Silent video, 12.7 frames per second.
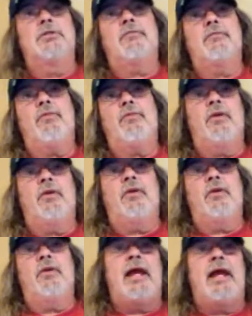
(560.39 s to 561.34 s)

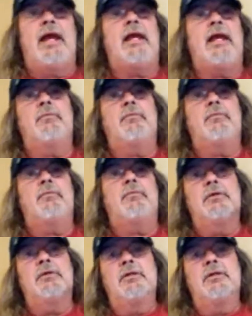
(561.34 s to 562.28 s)
name,
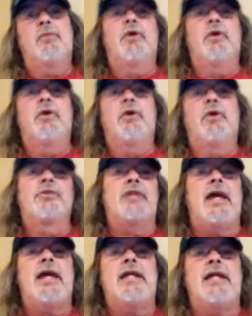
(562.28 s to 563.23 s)
birth
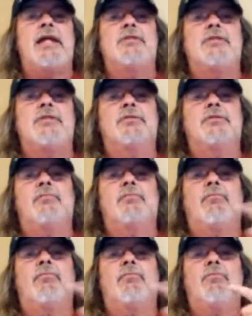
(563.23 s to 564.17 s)
date,
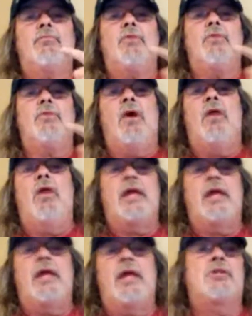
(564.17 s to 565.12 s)
all that stuff.
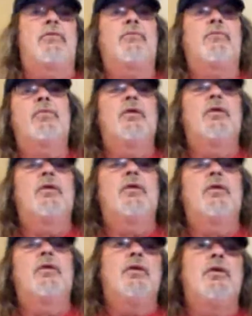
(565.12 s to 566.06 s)

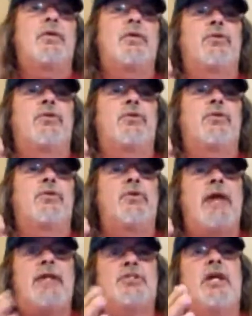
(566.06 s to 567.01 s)
So we get through that
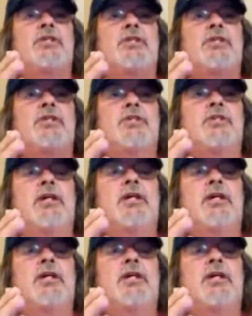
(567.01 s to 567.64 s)
section of it,